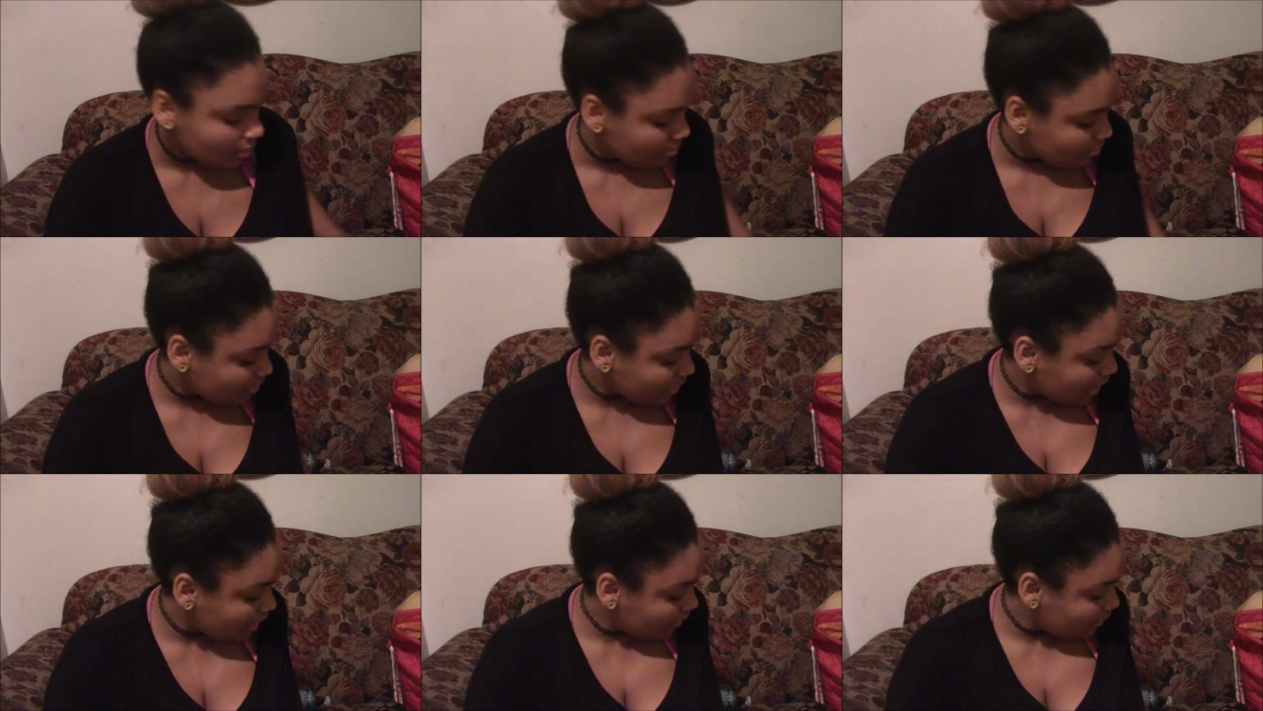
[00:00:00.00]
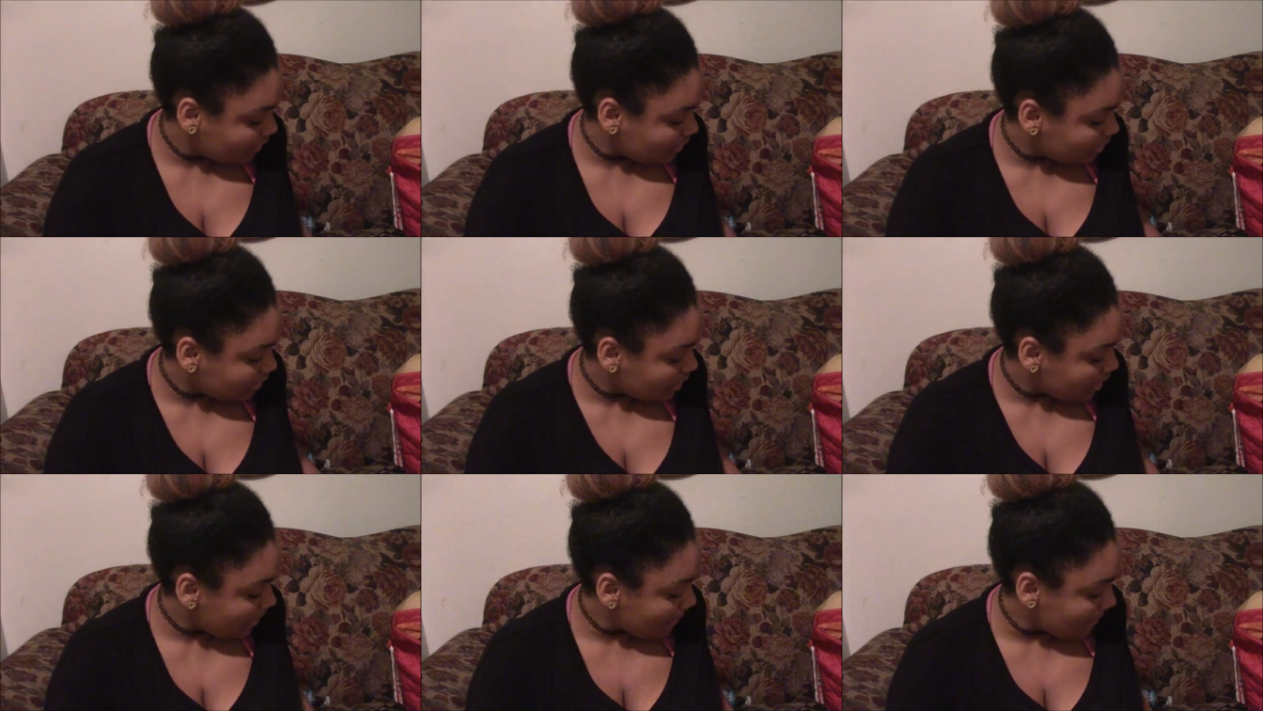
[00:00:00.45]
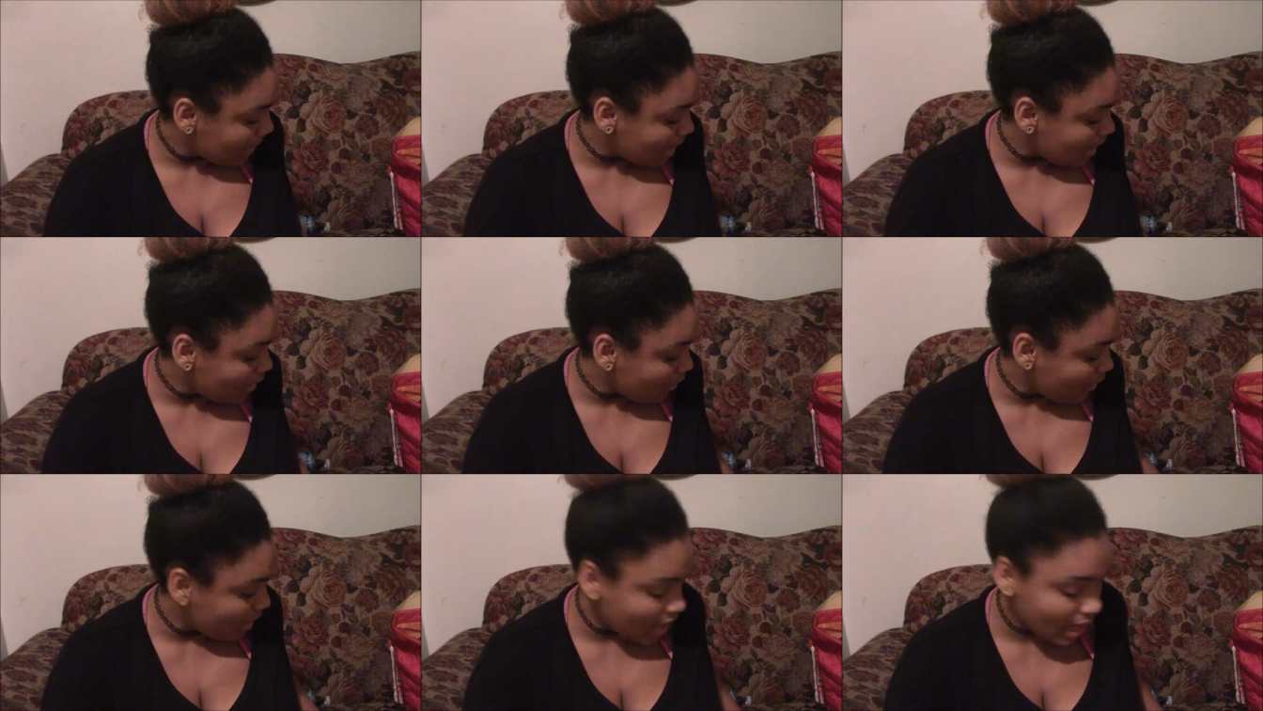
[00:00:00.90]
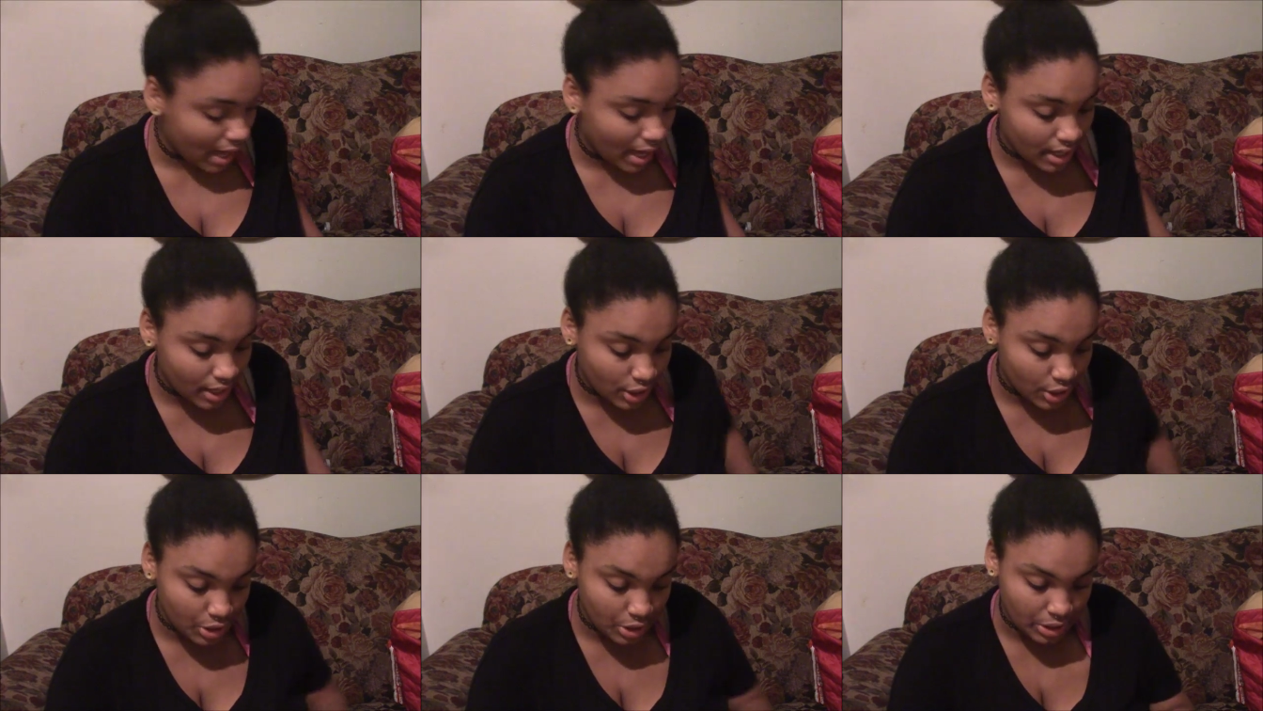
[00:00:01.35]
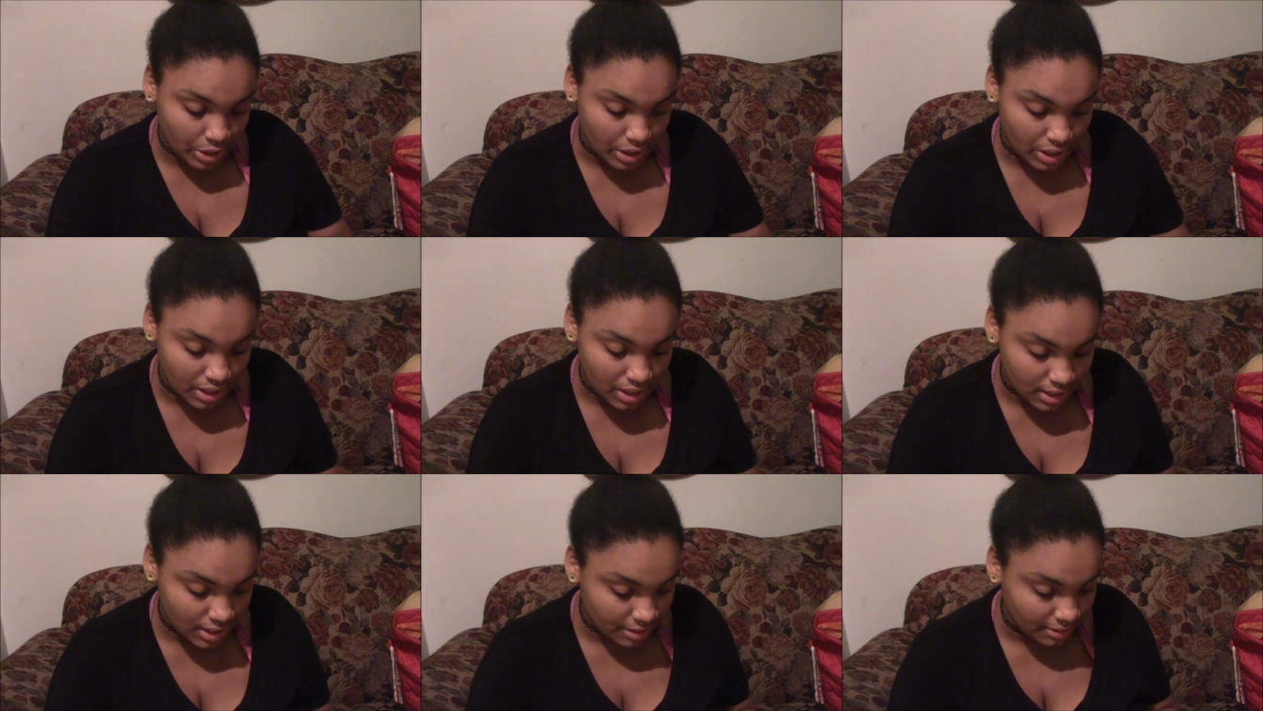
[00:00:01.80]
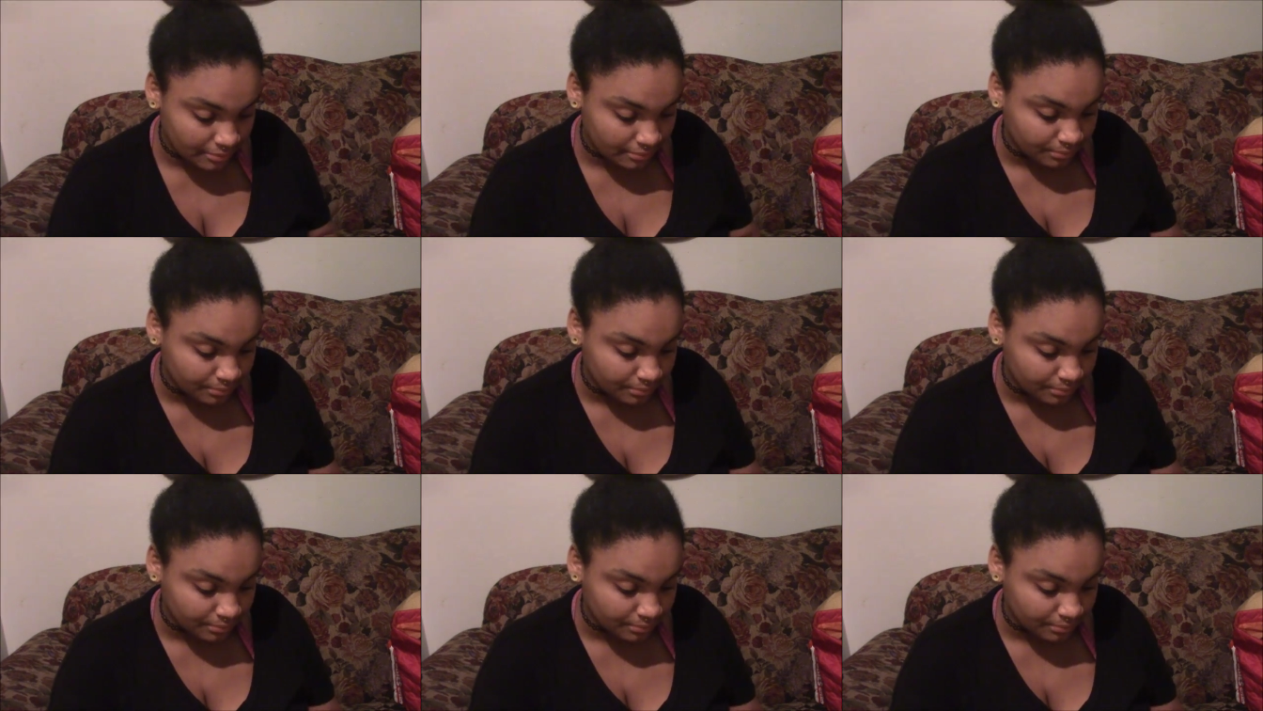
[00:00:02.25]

bring with me what I could.